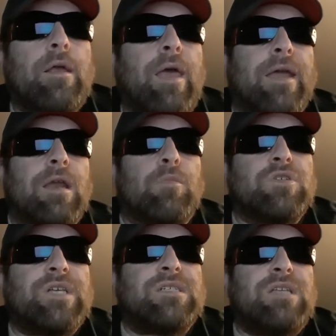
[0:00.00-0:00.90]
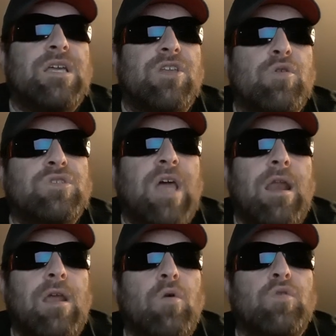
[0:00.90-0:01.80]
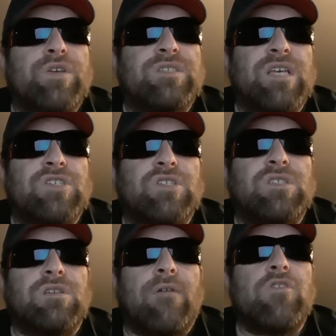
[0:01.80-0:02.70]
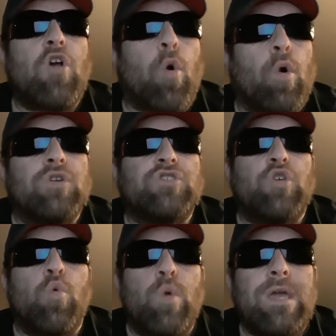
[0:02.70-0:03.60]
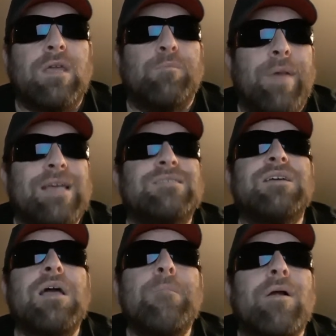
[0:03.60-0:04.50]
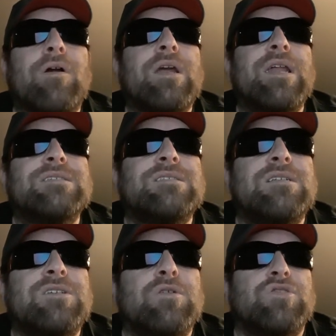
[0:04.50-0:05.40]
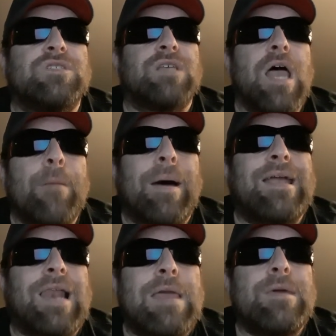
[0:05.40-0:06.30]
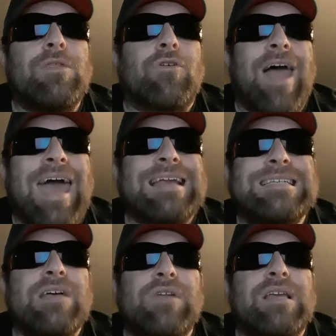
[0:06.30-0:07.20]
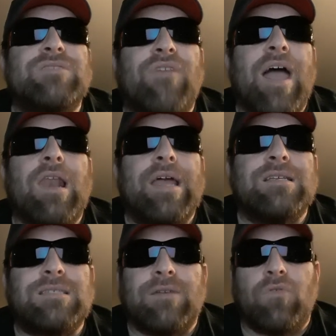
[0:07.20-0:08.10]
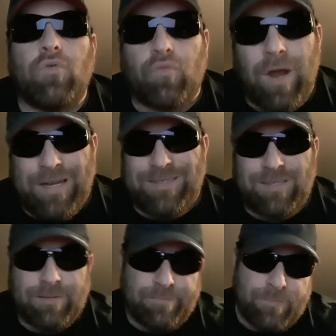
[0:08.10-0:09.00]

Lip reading: Okay, number 16, use technical decisions of the courts to weaken basic American institutions by claiming their activities violate civil rights.